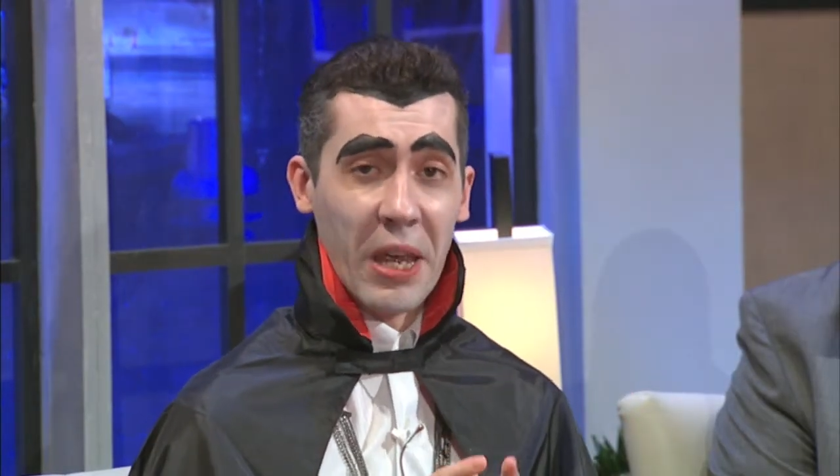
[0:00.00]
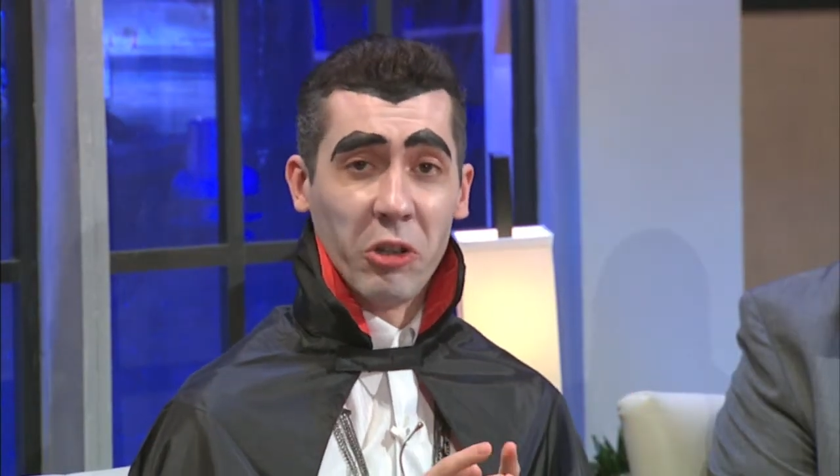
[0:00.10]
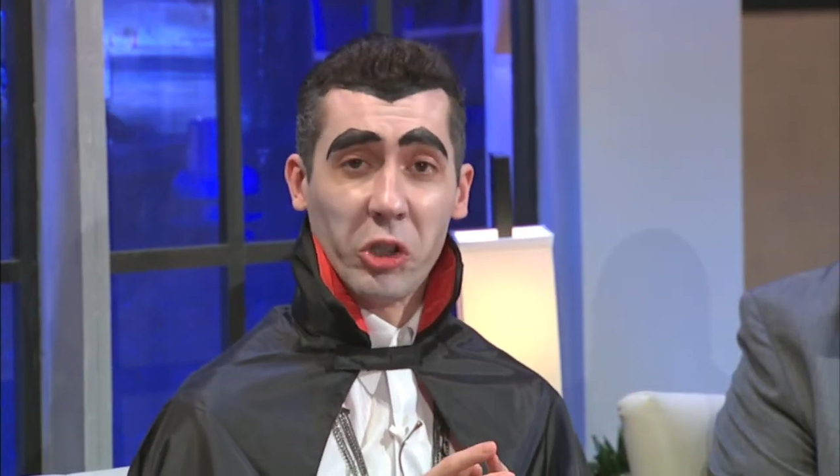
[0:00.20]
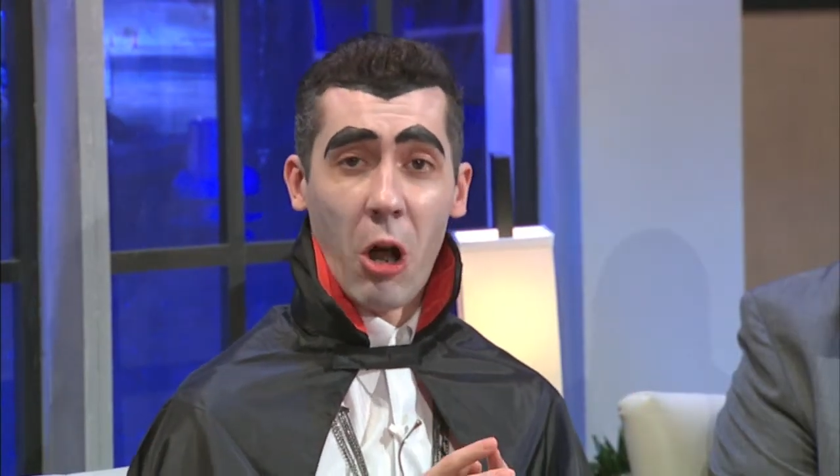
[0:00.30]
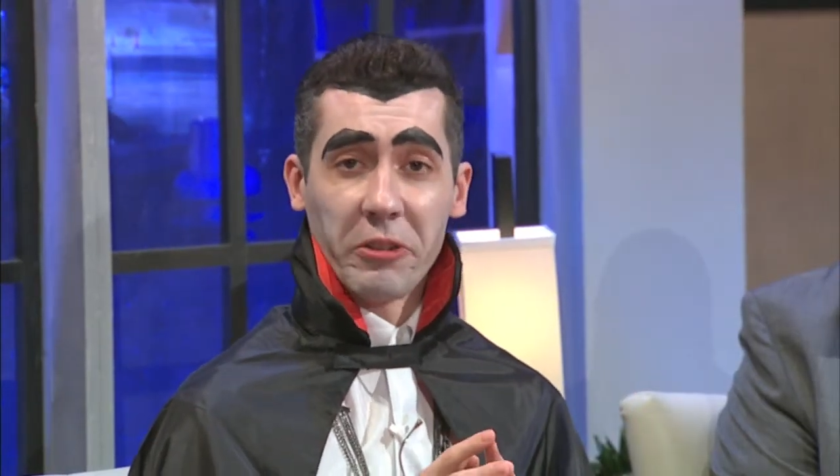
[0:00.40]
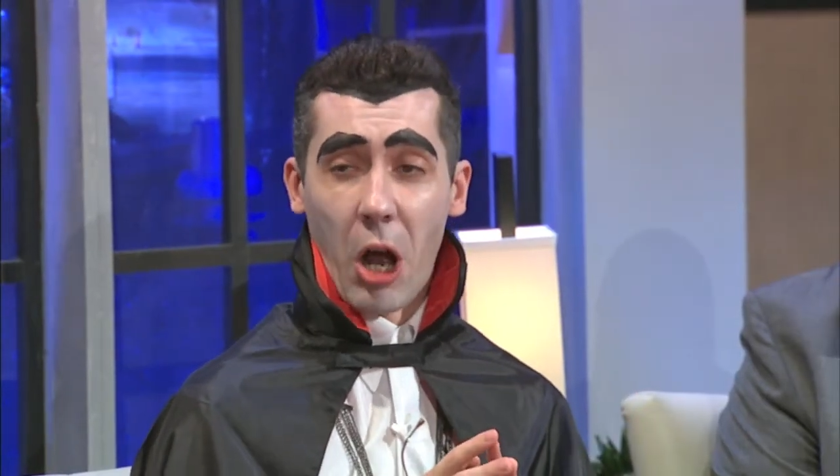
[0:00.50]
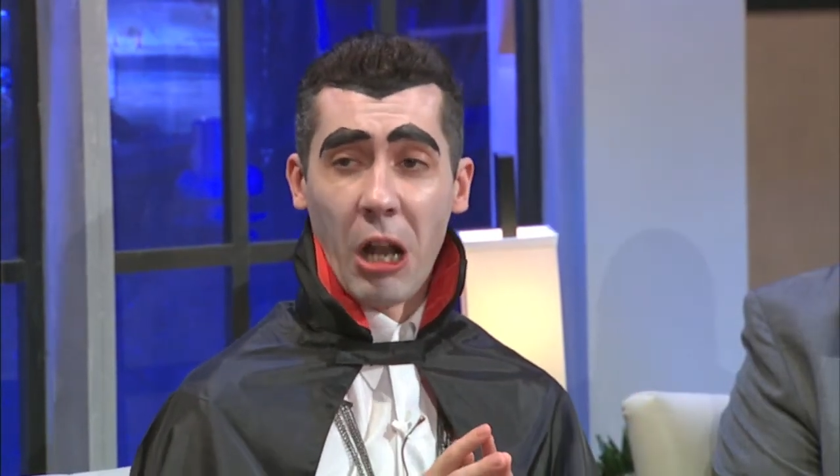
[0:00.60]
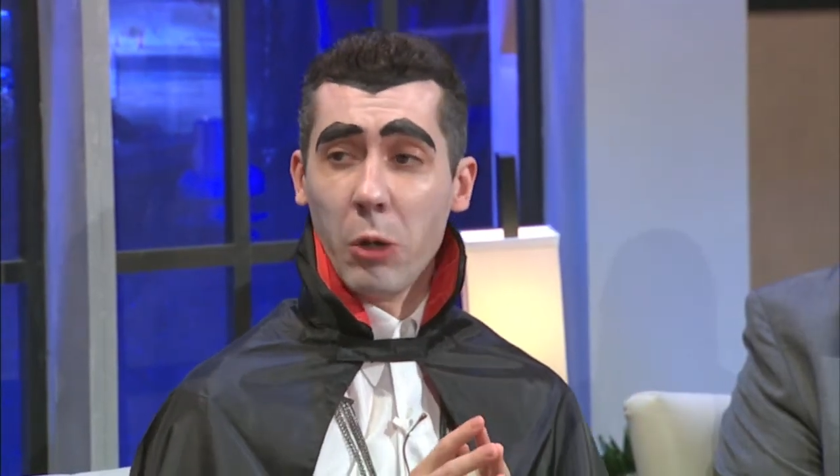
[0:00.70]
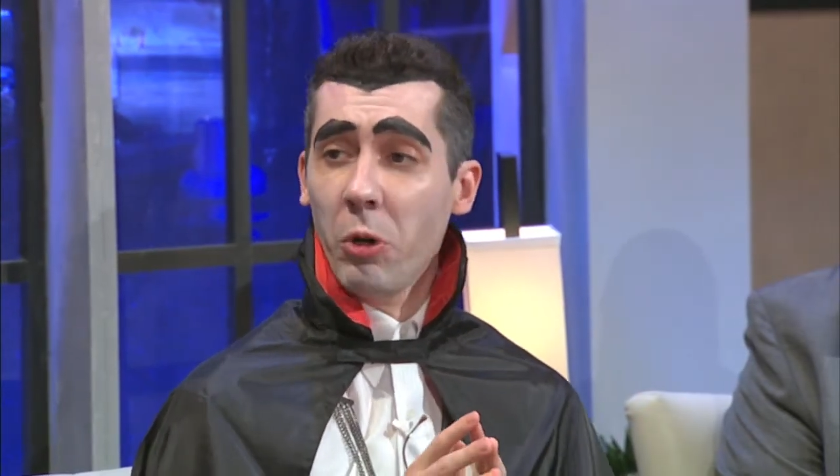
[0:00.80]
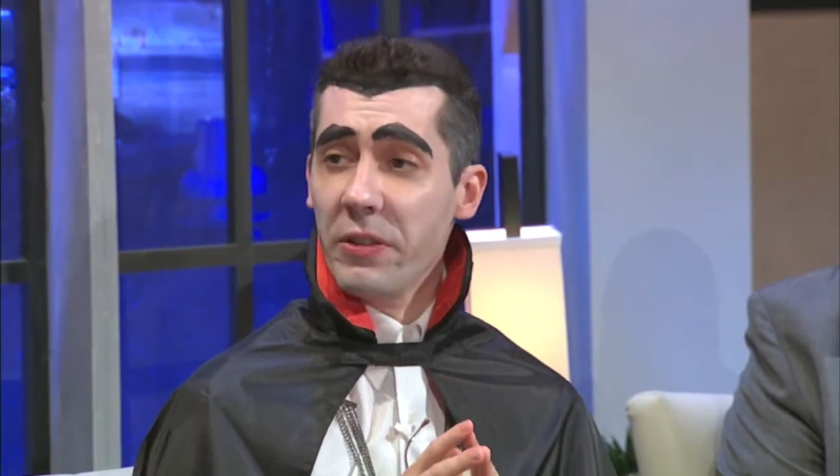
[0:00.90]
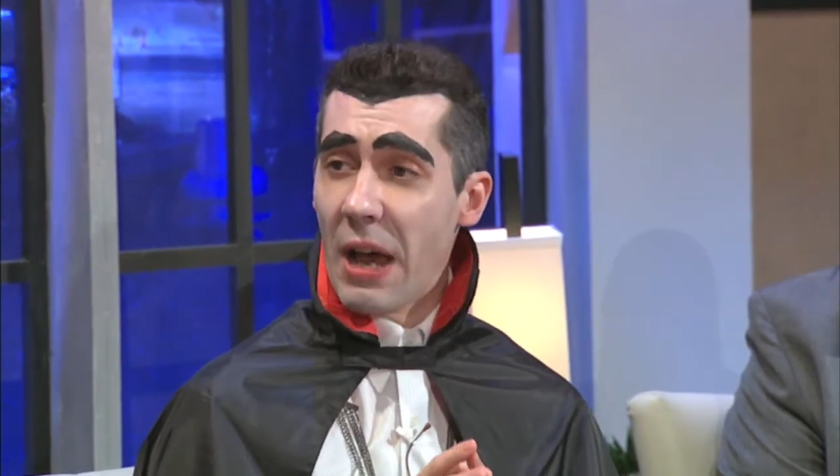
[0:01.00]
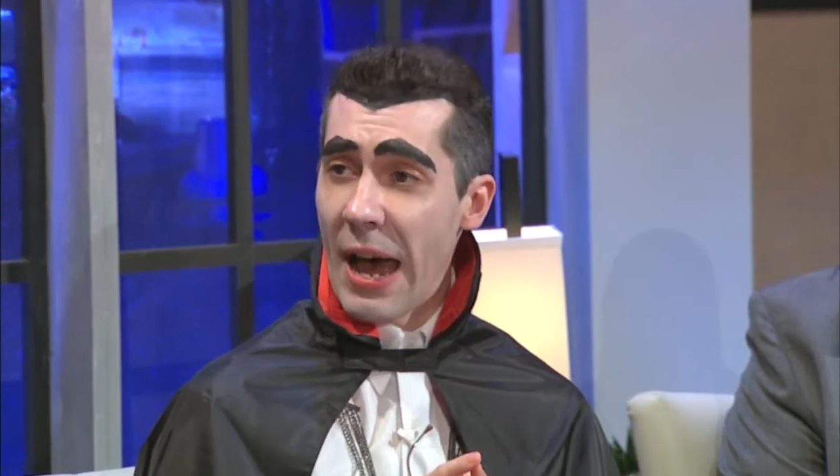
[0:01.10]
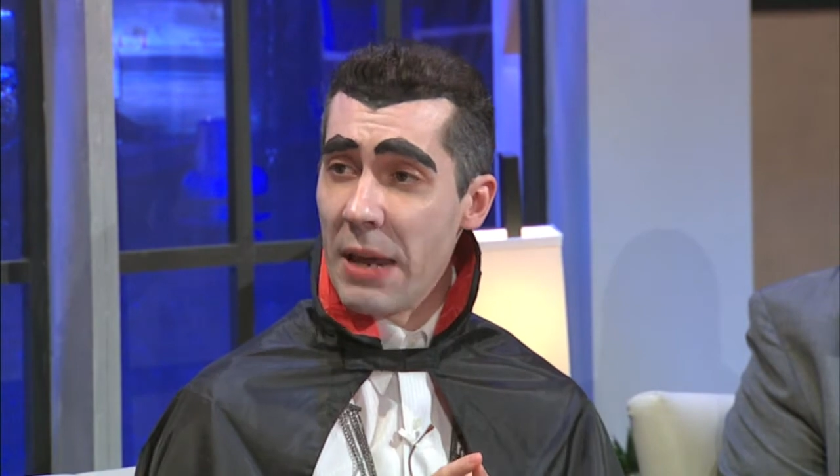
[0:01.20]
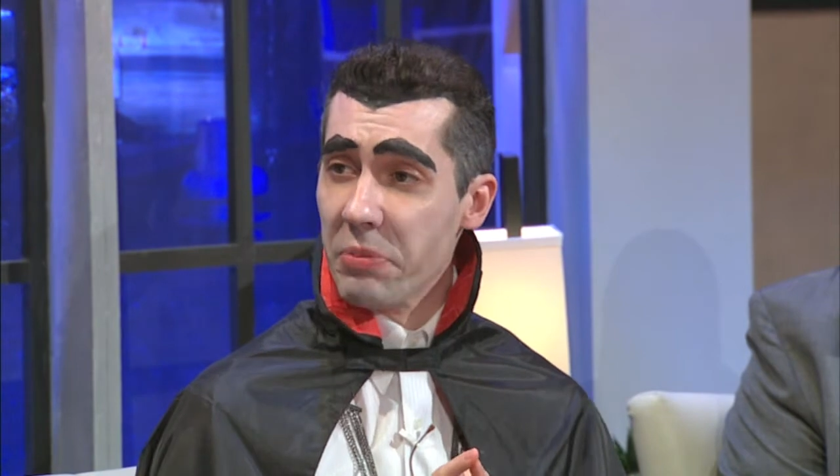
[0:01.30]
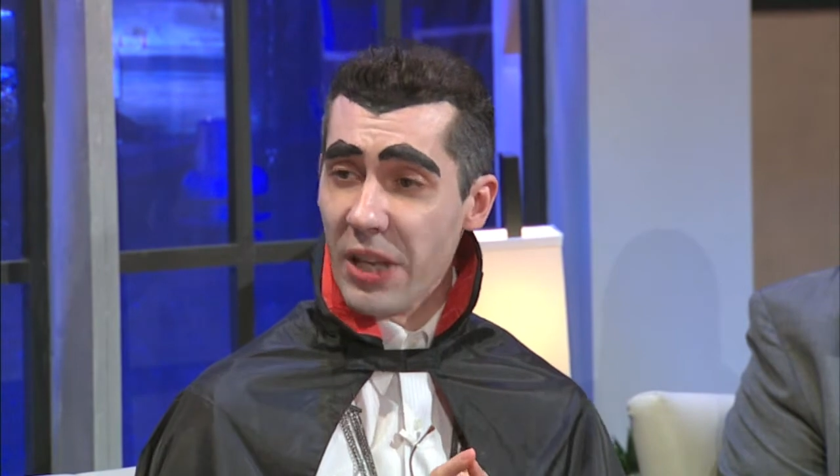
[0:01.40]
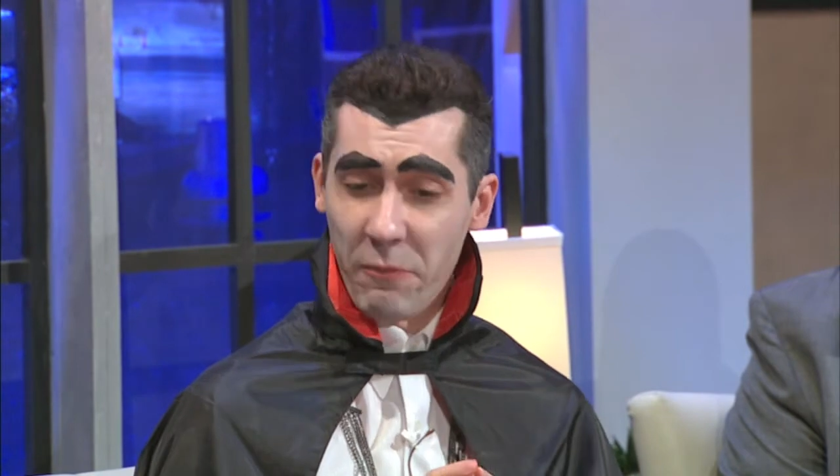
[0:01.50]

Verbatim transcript: big shot Hollywood types